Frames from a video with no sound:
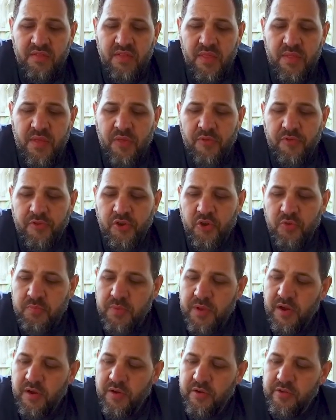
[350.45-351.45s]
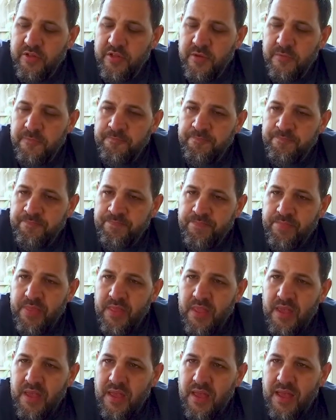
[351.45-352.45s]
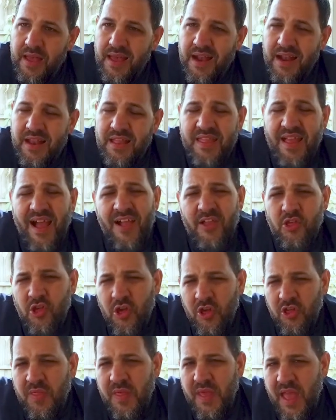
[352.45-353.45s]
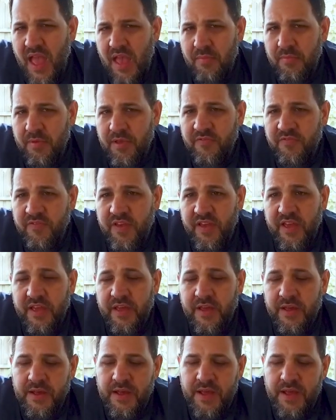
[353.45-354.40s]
than the other two beers. And it's not just the ABV.